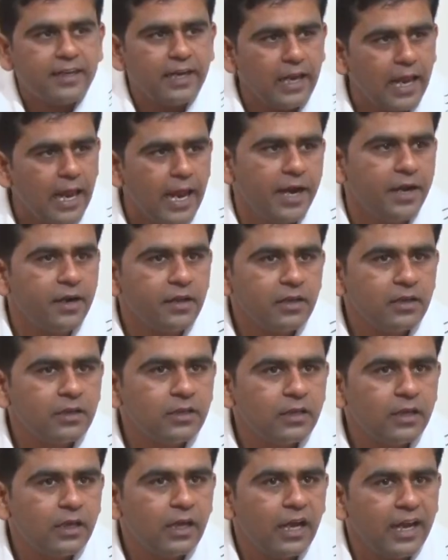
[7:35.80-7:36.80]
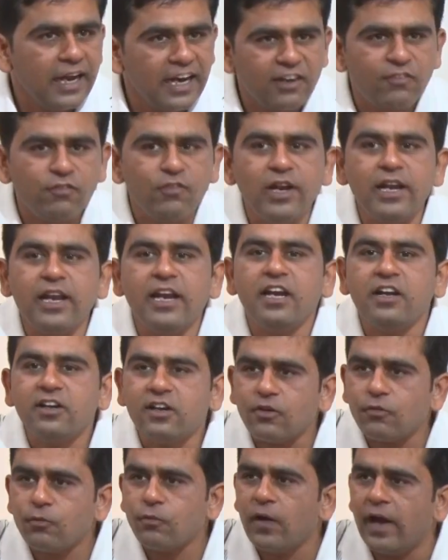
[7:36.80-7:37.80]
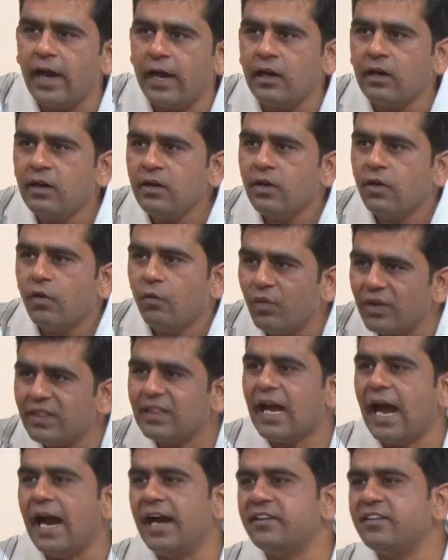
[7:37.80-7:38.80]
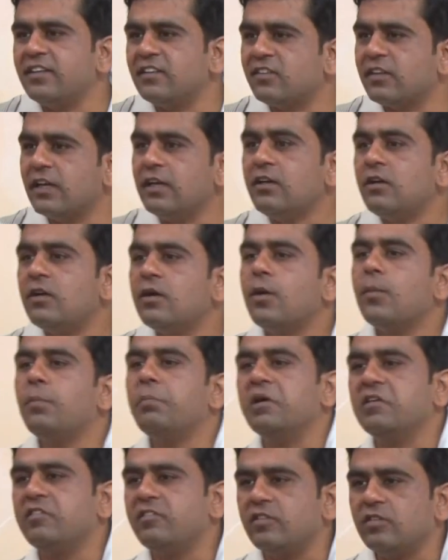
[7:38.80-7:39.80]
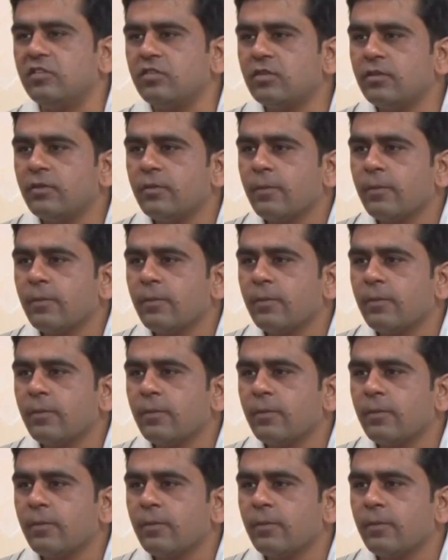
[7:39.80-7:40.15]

delayed, it will interfere with adjacent pulses.